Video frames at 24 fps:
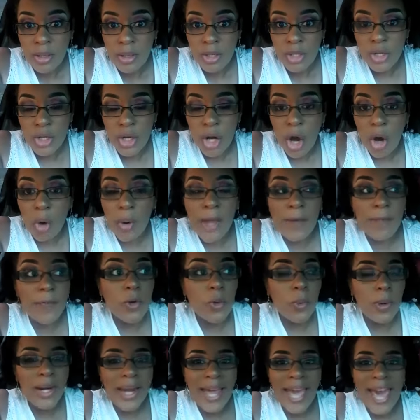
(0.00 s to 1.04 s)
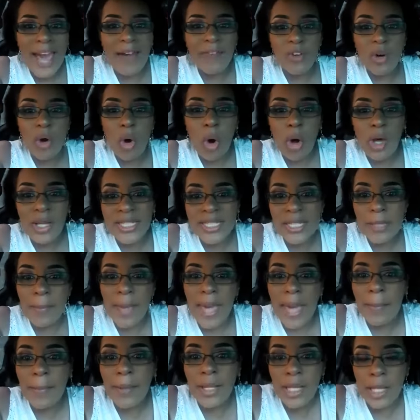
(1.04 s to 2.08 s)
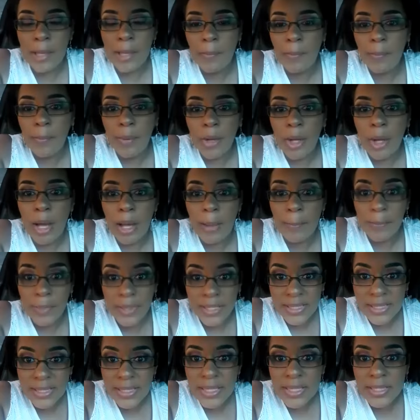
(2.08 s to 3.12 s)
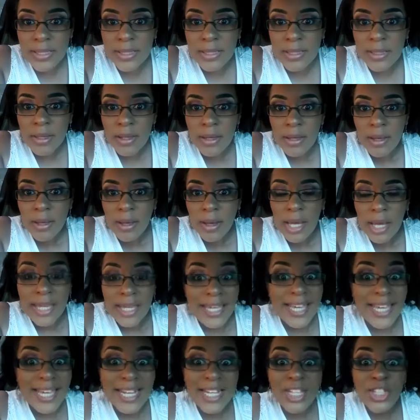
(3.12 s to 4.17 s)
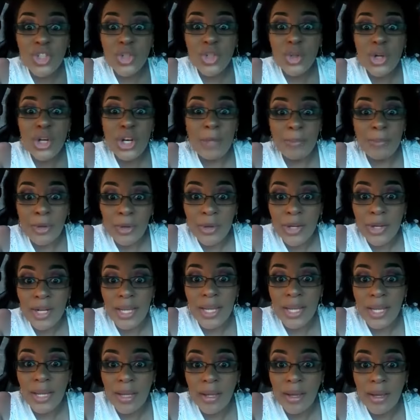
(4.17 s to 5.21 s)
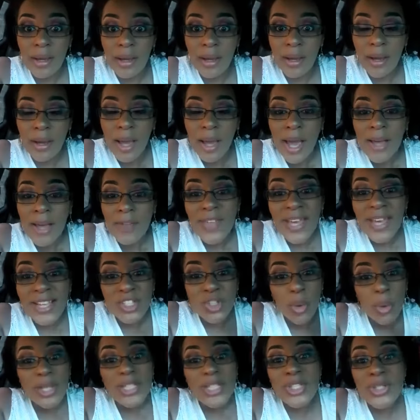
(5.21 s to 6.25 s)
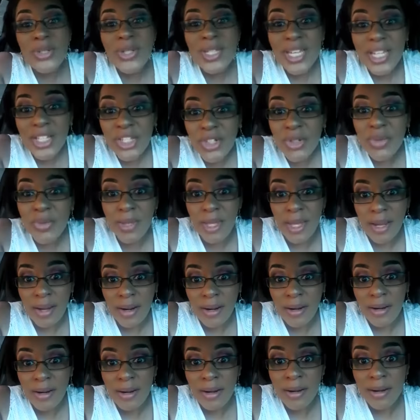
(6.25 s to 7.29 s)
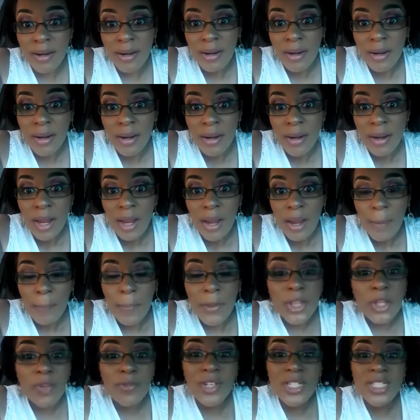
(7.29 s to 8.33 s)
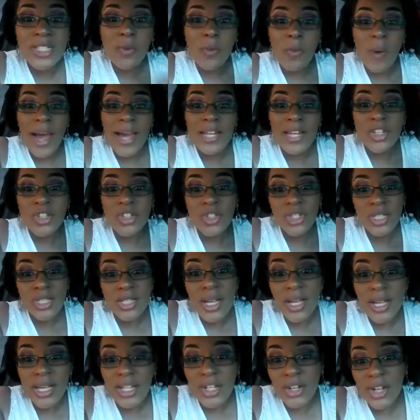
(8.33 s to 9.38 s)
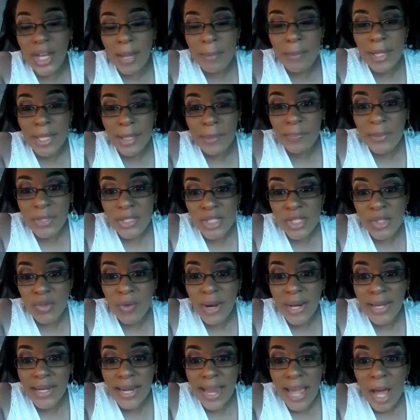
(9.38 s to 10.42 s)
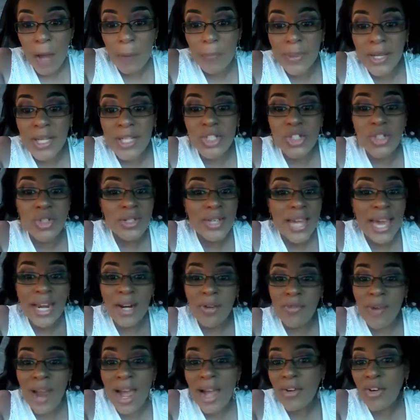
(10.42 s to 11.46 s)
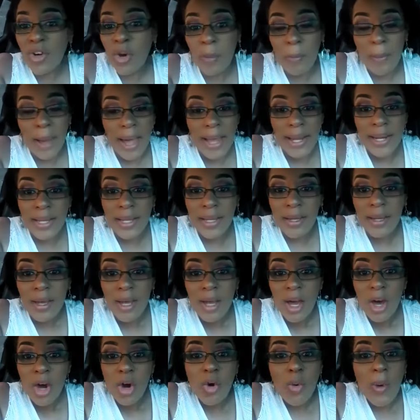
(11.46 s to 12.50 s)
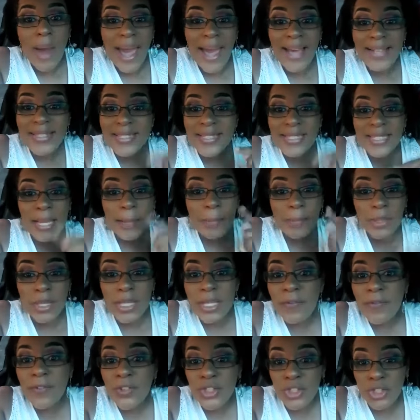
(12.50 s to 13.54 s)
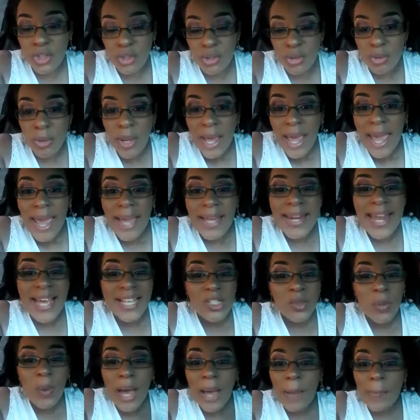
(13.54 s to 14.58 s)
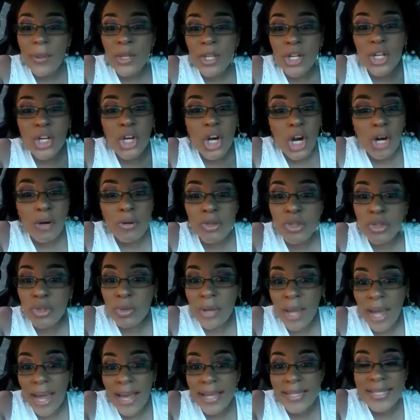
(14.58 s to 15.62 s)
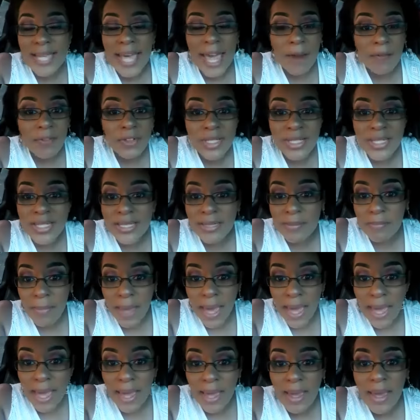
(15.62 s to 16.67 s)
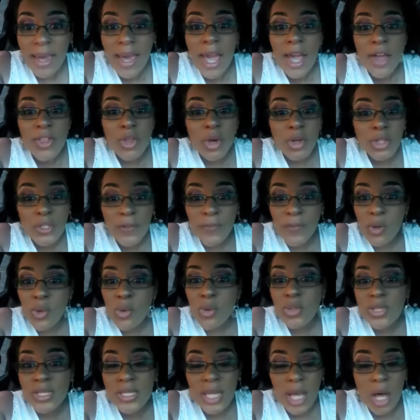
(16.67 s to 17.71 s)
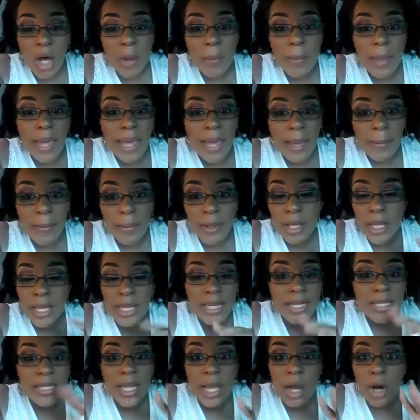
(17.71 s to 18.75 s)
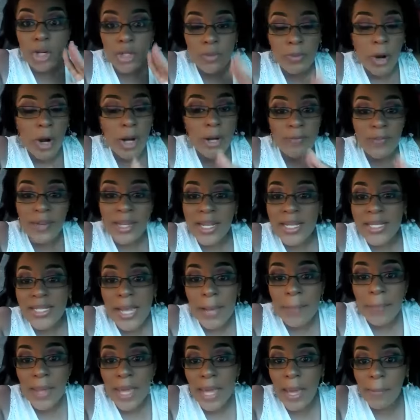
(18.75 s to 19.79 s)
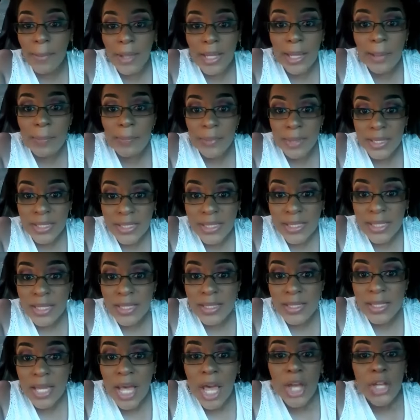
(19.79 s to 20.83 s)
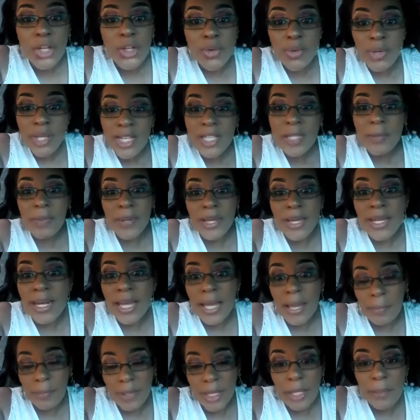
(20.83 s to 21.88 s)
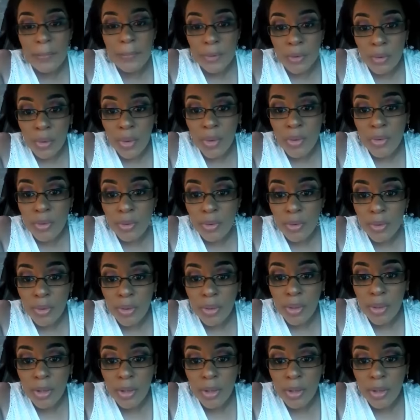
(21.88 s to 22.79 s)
You know, if you want to have an awesome MLM business, get into a community that's going to get you there. But the reason why that you're stuck in your MLM business right now, because you're not around nobody who has the same belief as you. And that's why I've been encouraging you guys ever since May. Those of you who sell any or part of any type of MLM business, you need to be in the MLMpreneur crew.